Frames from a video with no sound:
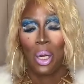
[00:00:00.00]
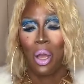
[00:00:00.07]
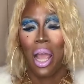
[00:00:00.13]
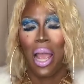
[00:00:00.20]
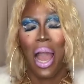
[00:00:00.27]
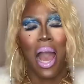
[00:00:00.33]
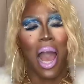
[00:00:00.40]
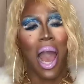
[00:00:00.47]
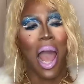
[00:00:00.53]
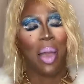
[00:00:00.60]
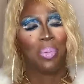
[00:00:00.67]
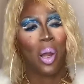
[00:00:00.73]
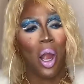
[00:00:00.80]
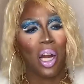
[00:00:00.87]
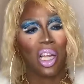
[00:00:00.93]
You know,
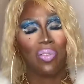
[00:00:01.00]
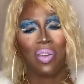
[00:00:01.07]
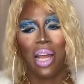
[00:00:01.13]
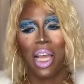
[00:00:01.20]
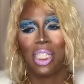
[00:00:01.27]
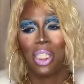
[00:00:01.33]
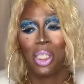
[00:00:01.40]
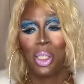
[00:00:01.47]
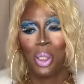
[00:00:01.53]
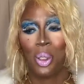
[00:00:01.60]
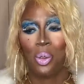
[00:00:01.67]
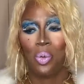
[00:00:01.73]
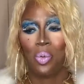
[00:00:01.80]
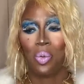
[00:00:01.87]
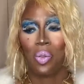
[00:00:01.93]
I
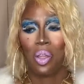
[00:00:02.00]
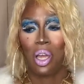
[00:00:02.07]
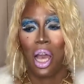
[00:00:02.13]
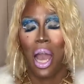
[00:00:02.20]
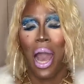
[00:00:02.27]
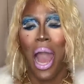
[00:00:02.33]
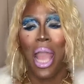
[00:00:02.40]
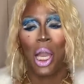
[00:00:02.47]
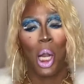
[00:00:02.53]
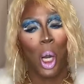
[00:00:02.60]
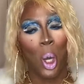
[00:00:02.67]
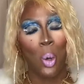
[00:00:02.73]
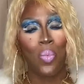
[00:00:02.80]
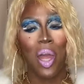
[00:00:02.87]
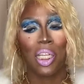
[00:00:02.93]

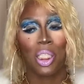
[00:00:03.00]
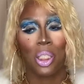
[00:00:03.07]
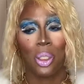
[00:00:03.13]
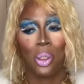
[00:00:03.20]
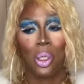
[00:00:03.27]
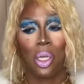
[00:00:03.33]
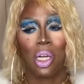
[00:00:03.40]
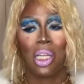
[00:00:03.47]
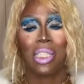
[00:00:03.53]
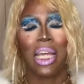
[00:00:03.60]
hope that you're,